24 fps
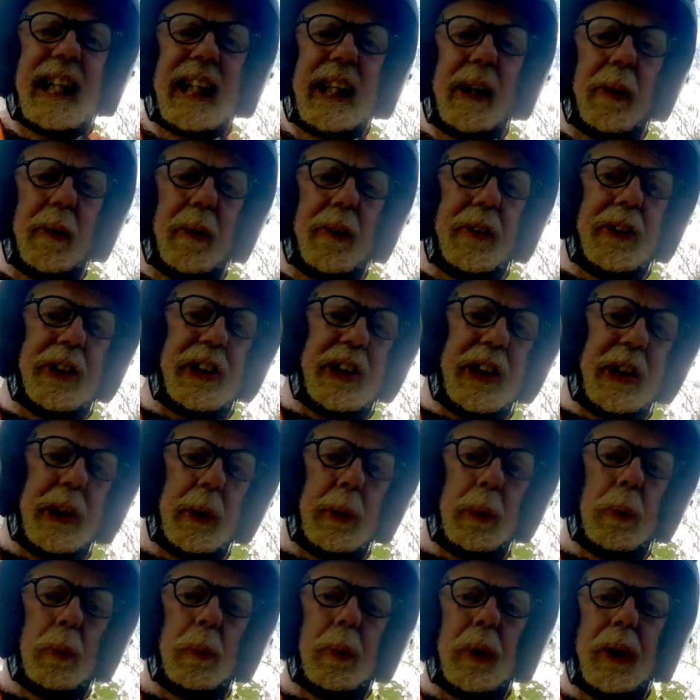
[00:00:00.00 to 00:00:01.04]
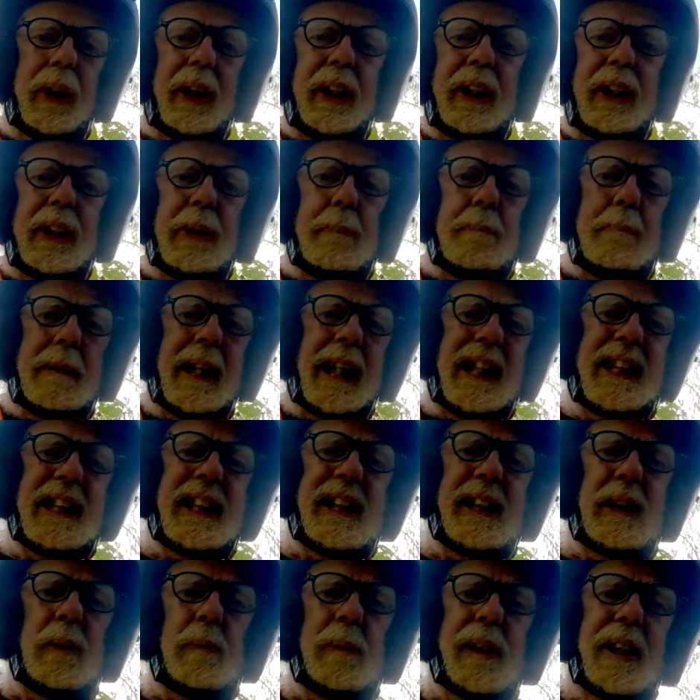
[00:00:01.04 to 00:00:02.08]
it also works
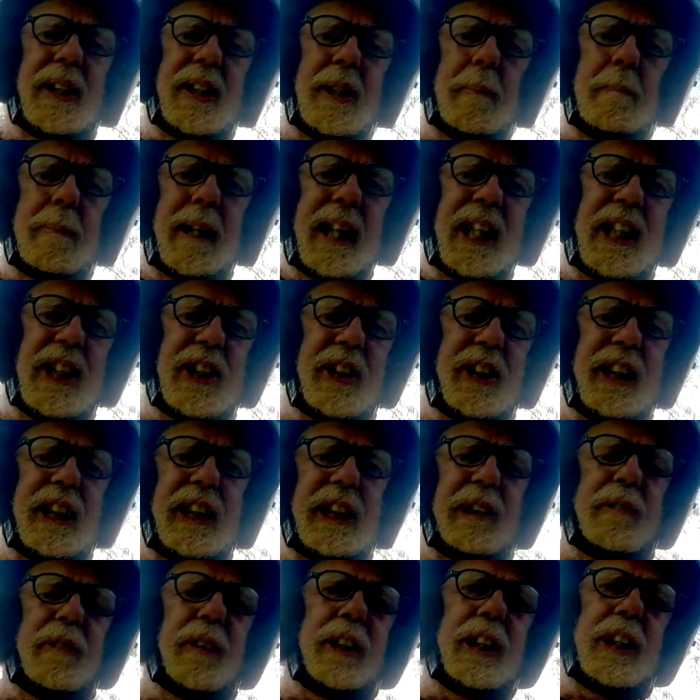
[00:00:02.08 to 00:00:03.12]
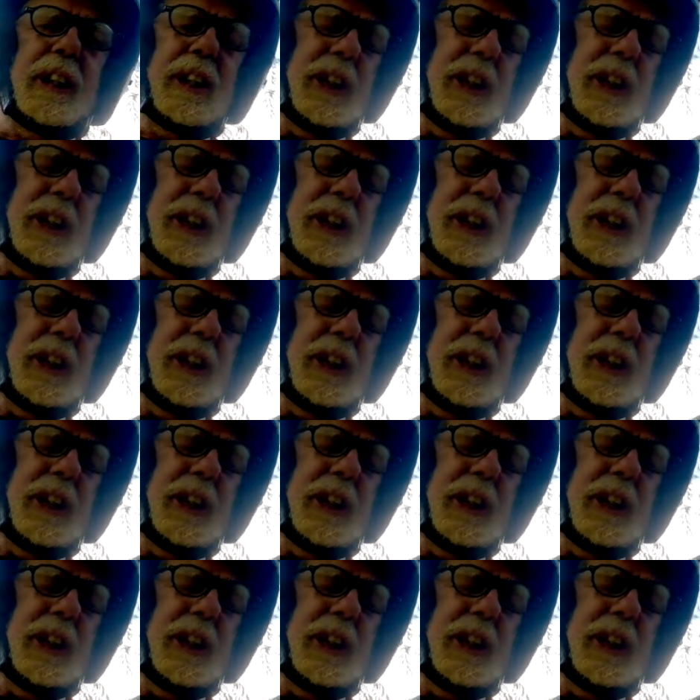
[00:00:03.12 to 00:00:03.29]
better when the battery is fully